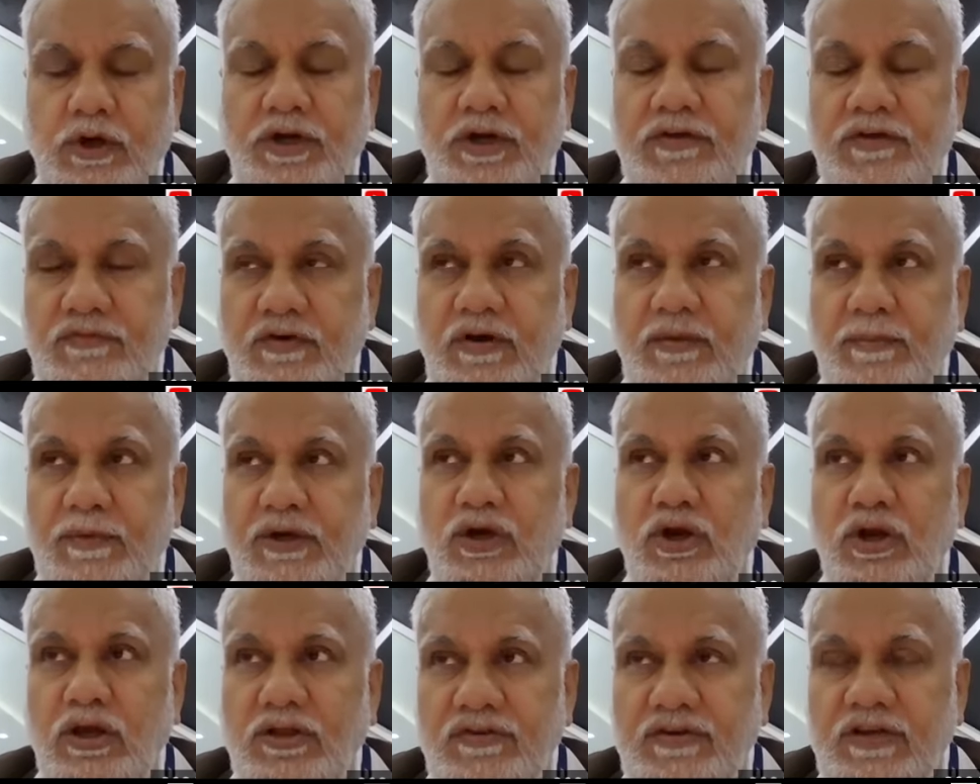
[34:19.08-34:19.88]
What is
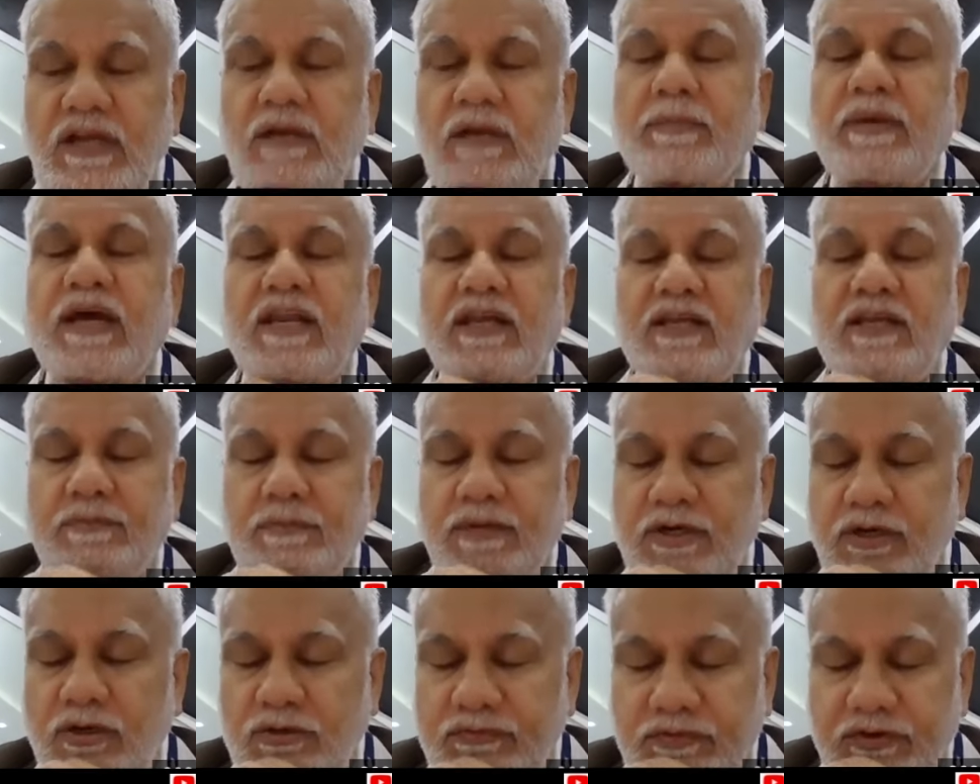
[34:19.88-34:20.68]
pharmacological
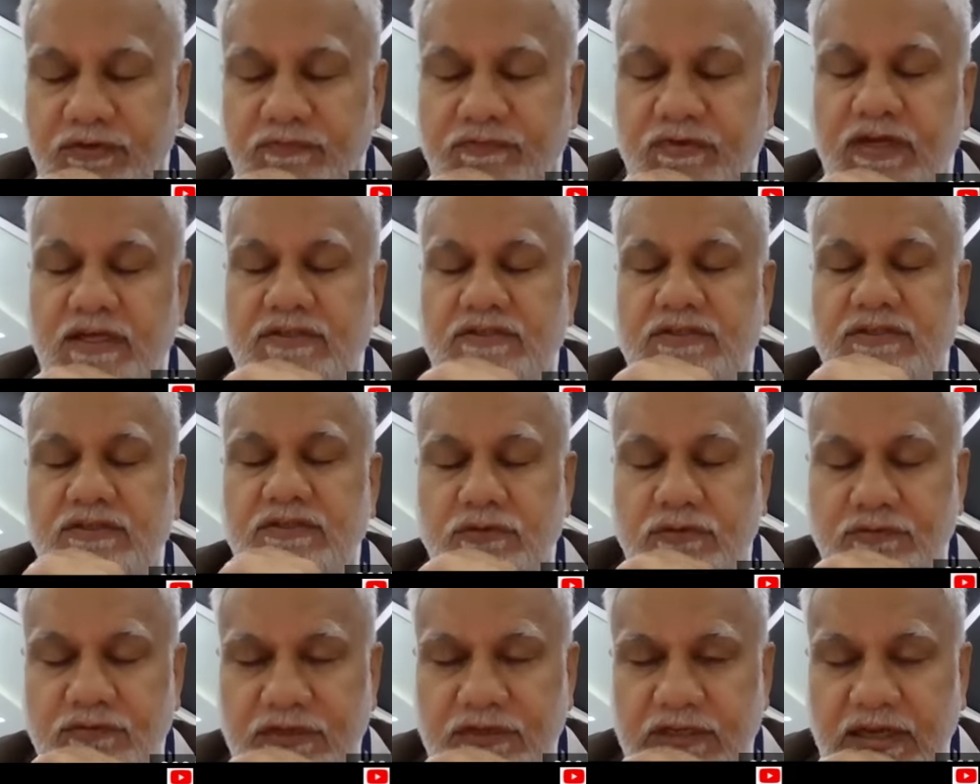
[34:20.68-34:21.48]
management of reflux
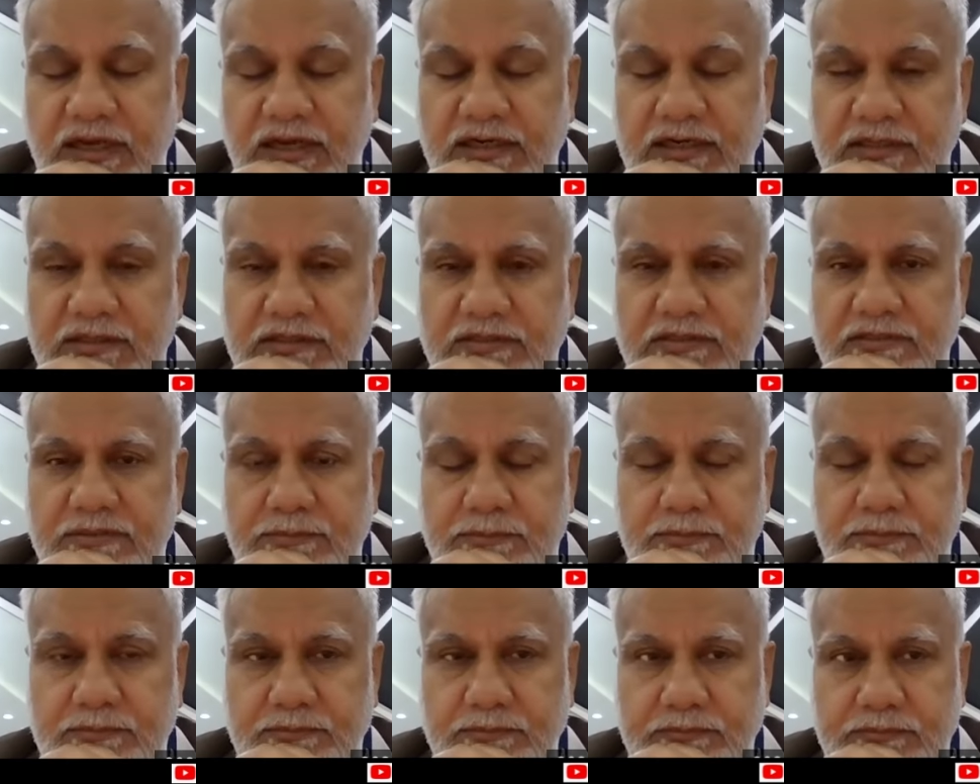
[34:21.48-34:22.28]

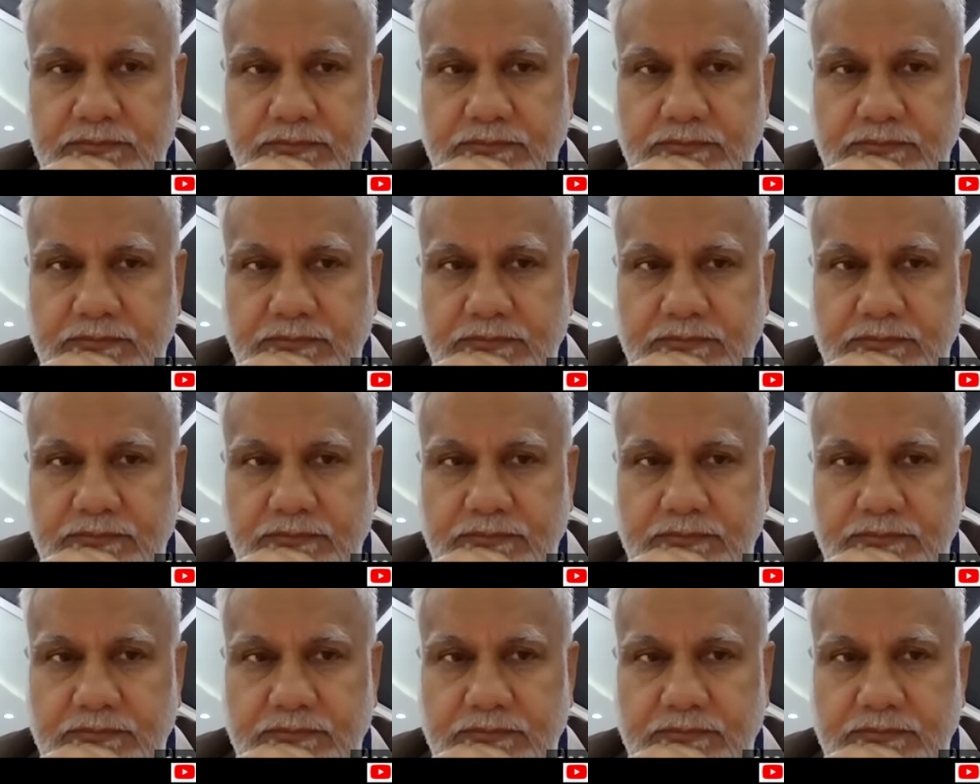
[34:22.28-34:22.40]
esophagitis?